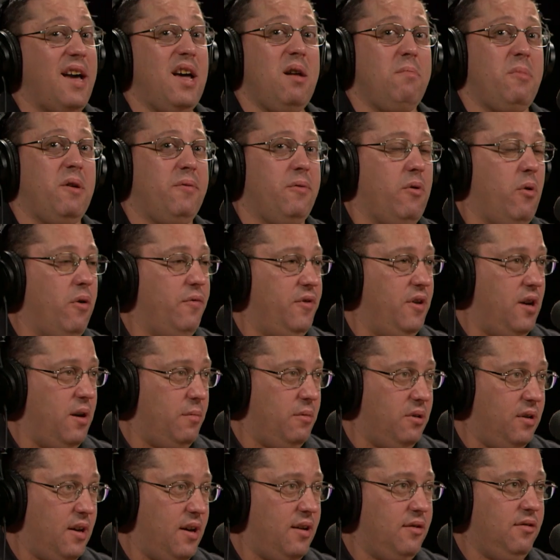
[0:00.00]
I get them off the
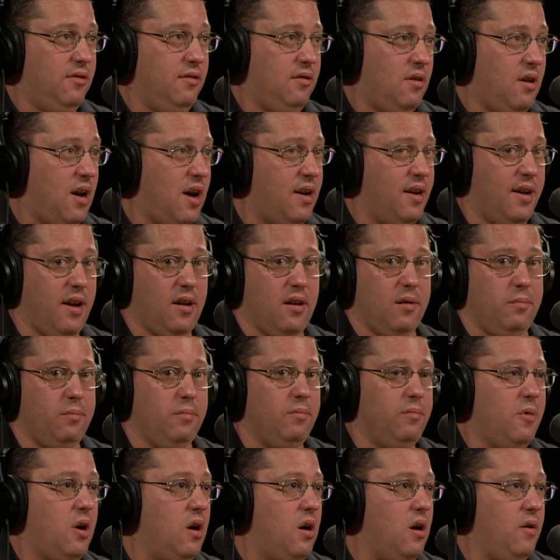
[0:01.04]
MLS. I get
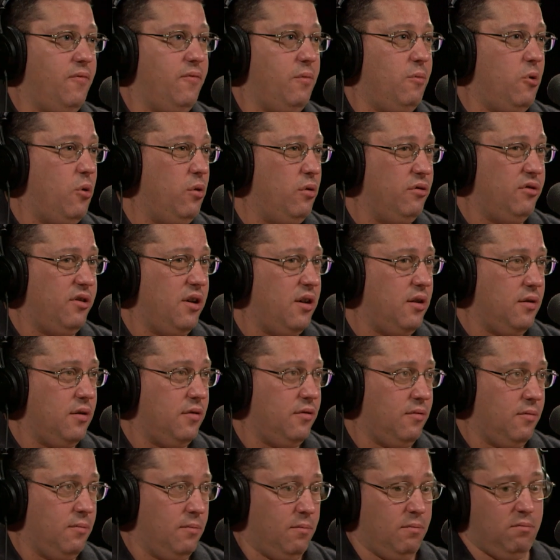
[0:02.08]
them from
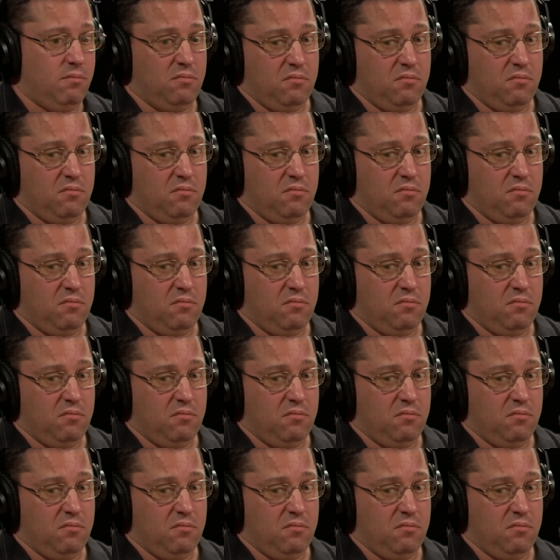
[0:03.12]
wholesalers.